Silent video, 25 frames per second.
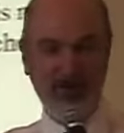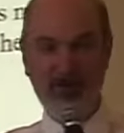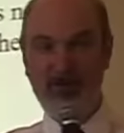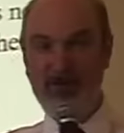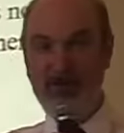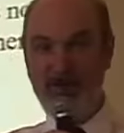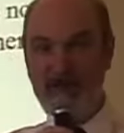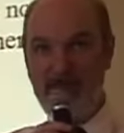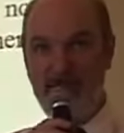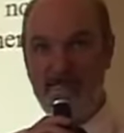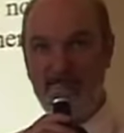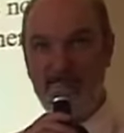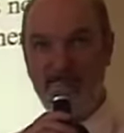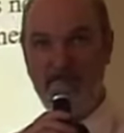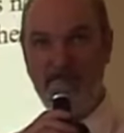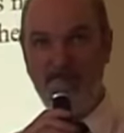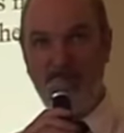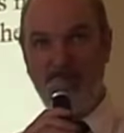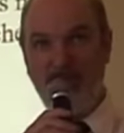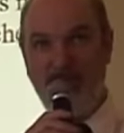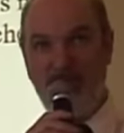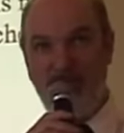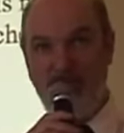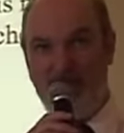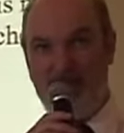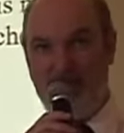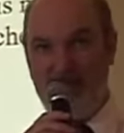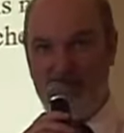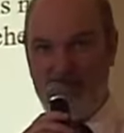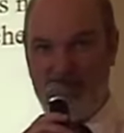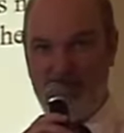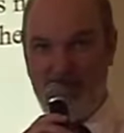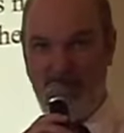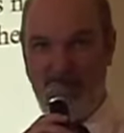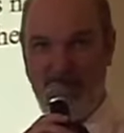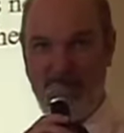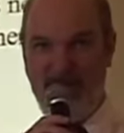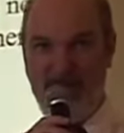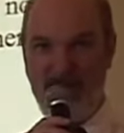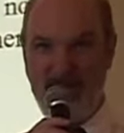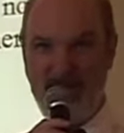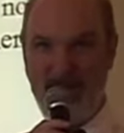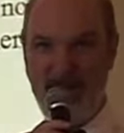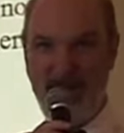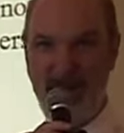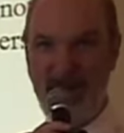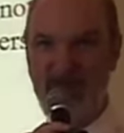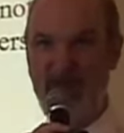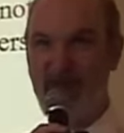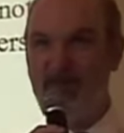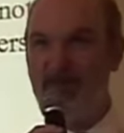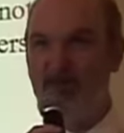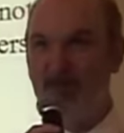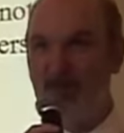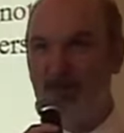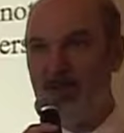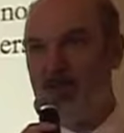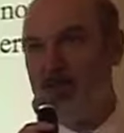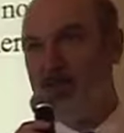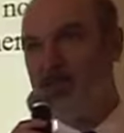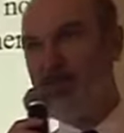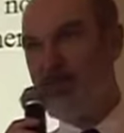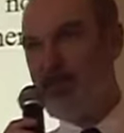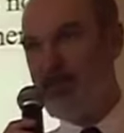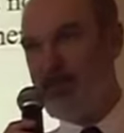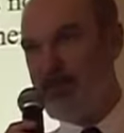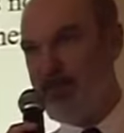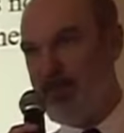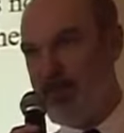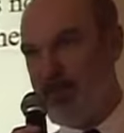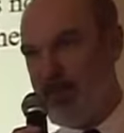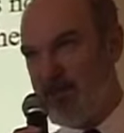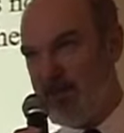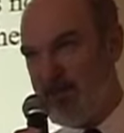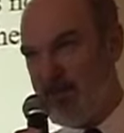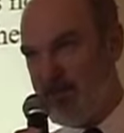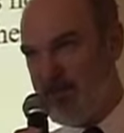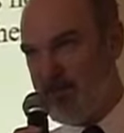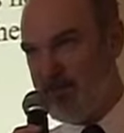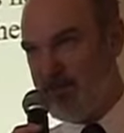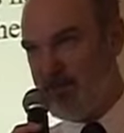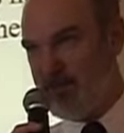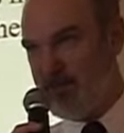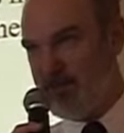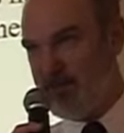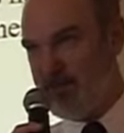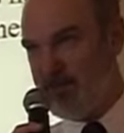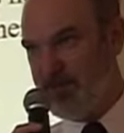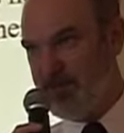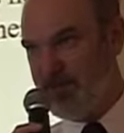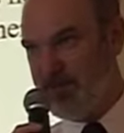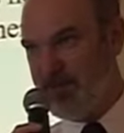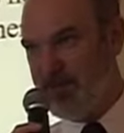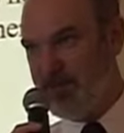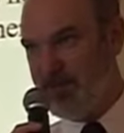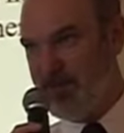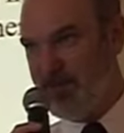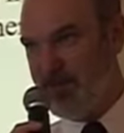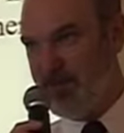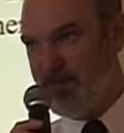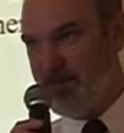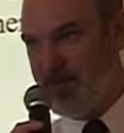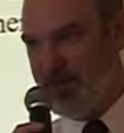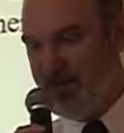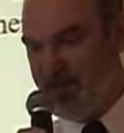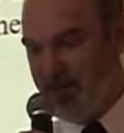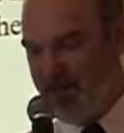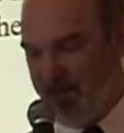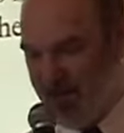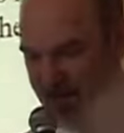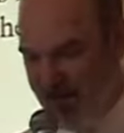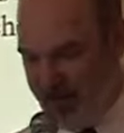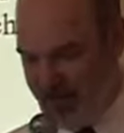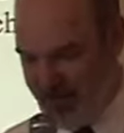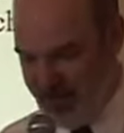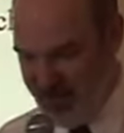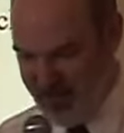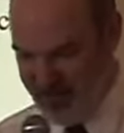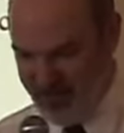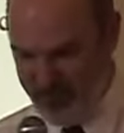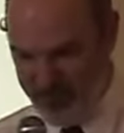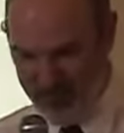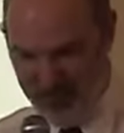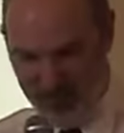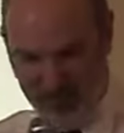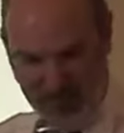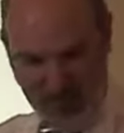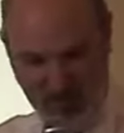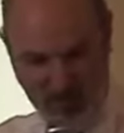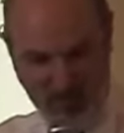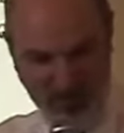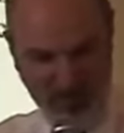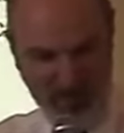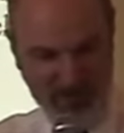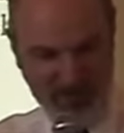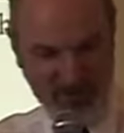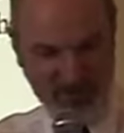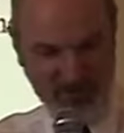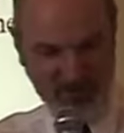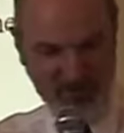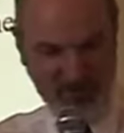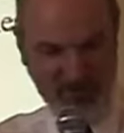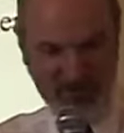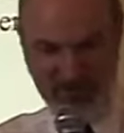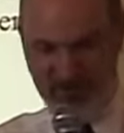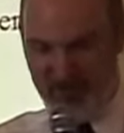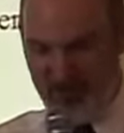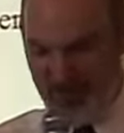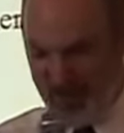only 2 copies of this free books prospectus, where you will